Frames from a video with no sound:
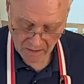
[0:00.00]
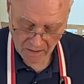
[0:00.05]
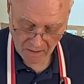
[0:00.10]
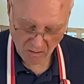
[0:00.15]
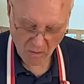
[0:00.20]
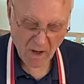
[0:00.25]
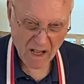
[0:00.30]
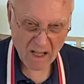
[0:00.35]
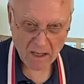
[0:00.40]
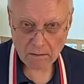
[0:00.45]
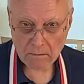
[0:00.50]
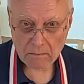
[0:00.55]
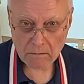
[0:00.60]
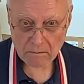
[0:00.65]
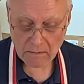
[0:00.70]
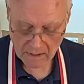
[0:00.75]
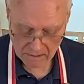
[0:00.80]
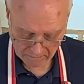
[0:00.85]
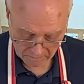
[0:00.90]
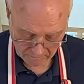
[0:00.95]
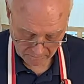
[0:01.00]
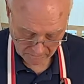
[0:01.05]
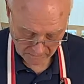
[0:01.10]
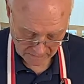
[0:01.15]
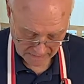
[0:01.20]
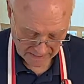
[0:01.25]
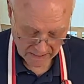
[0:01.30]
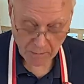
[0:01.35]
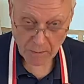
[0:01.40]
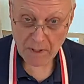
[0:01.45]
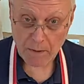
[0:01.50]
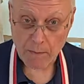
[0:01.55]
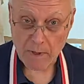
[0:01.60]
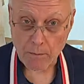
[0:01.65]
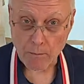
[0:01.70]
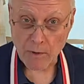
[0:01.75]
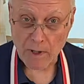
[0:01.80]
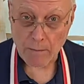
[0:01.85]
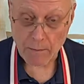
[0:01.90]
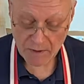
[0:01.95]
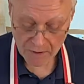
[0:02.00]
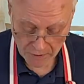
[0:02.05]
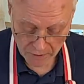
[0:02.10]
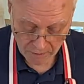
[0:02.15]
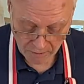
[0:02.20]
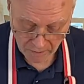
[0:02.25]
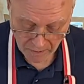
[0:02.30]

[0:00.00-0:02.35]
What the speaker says: Well, I don't want to be premature